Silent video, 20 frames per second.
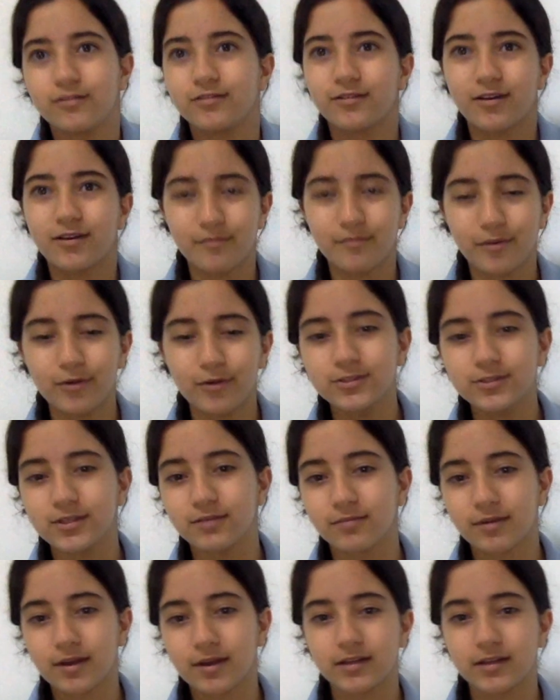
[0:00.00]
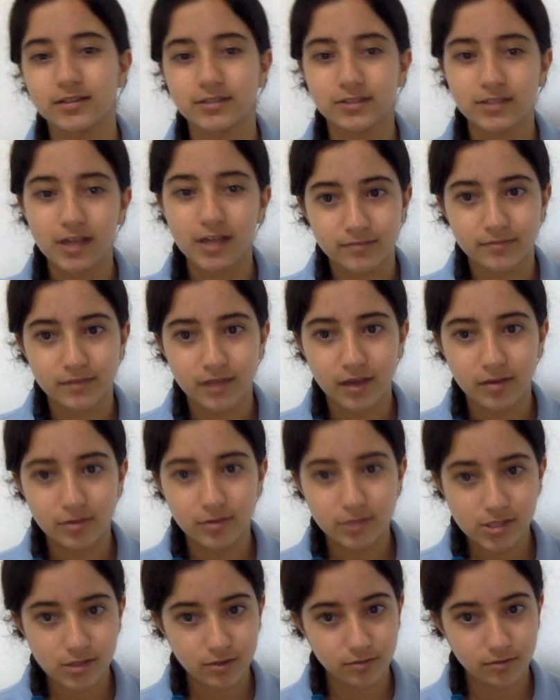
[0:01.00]
composing, because it was
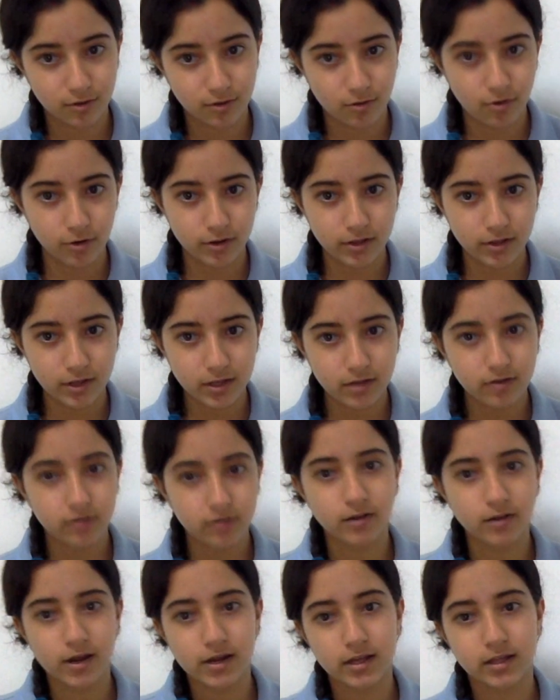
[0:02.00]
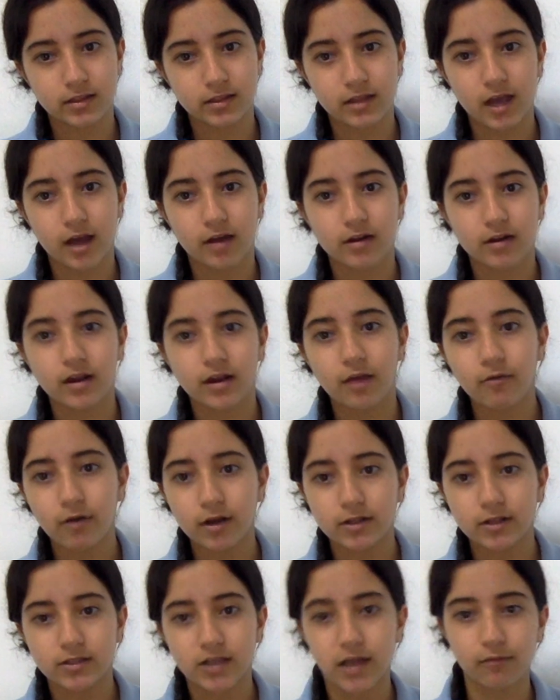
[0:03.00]
either recording it or writing it down, and I
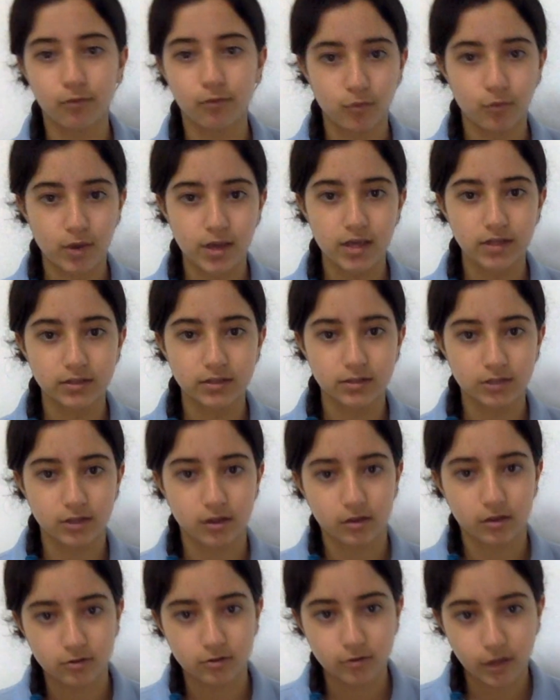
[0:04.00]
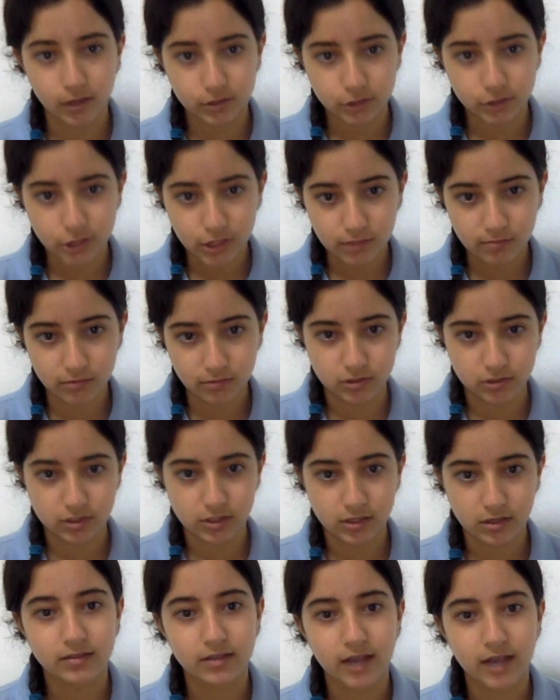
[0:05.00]
wanted to have a way to create sheet
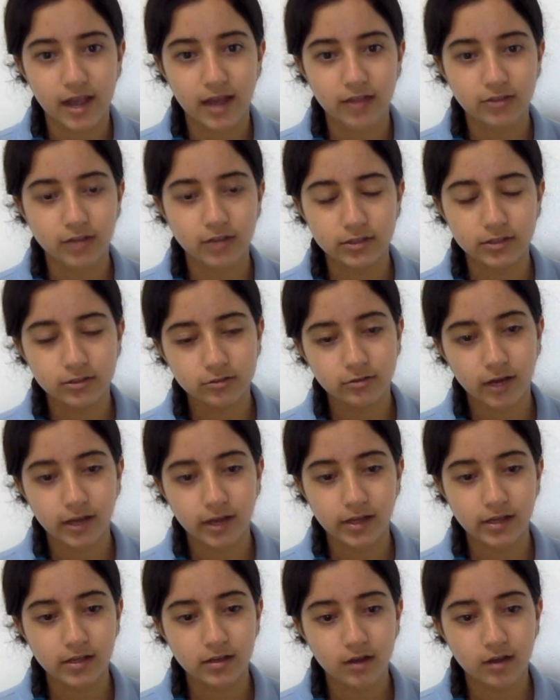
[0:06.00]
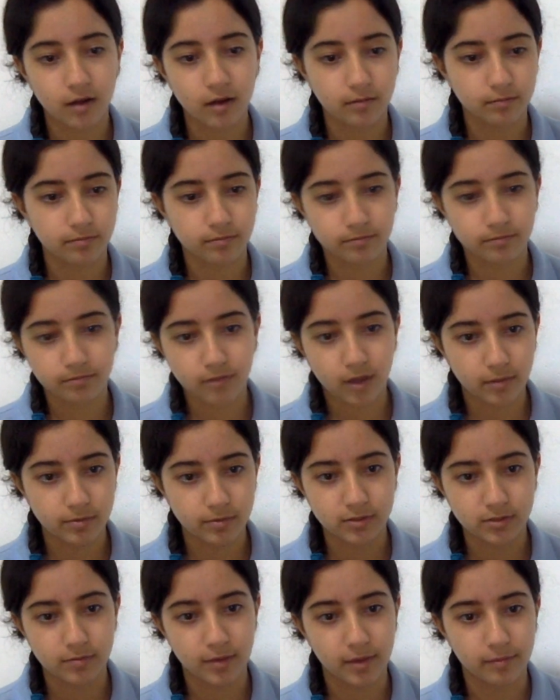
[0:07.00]
music. I had tried to write it on a
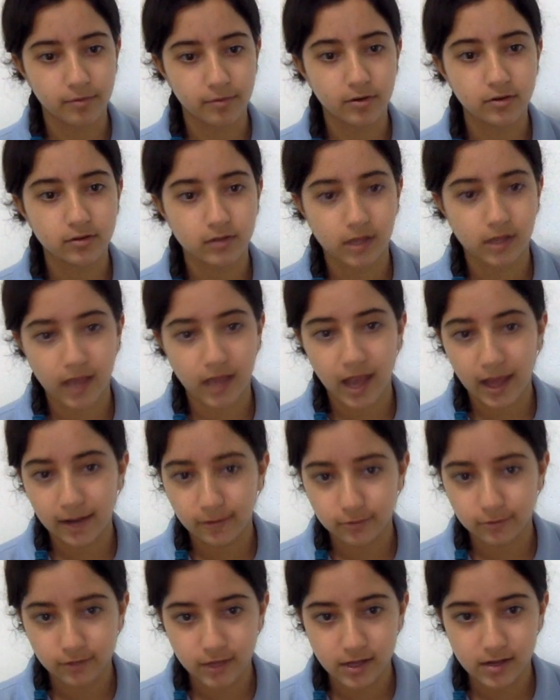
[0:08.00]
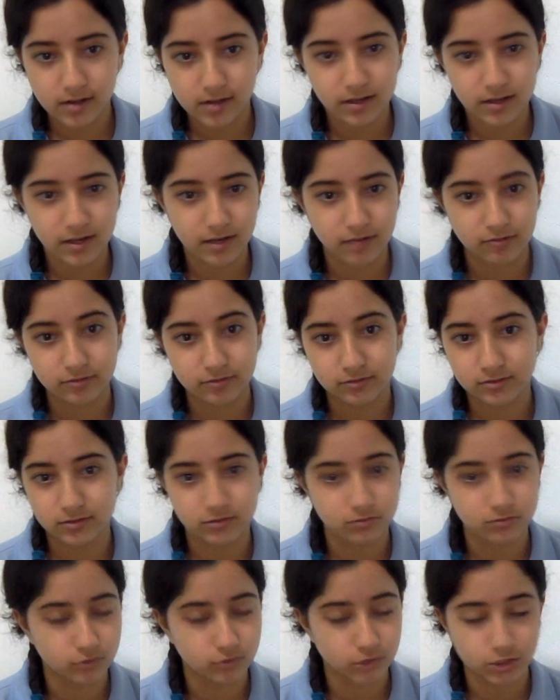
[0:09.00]
piece of paper, like hand notate it, and it
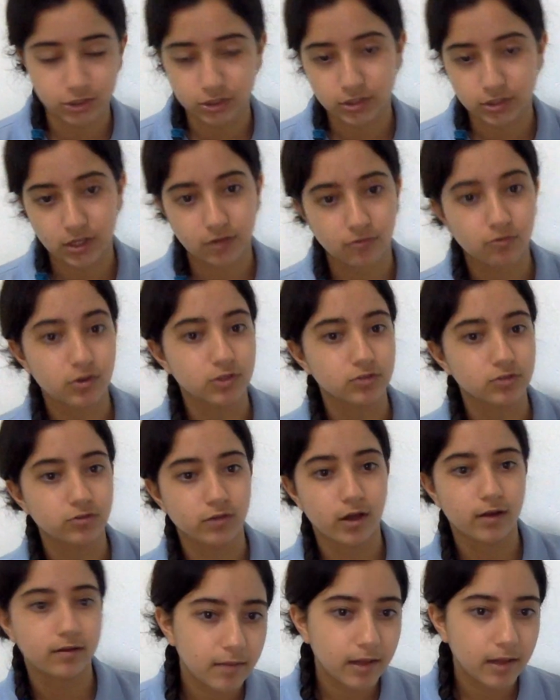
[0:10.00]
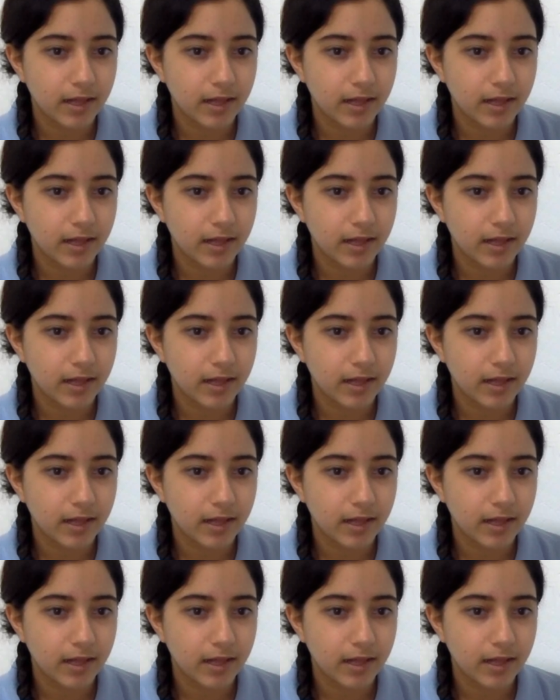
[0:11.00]
was just taking way too long. My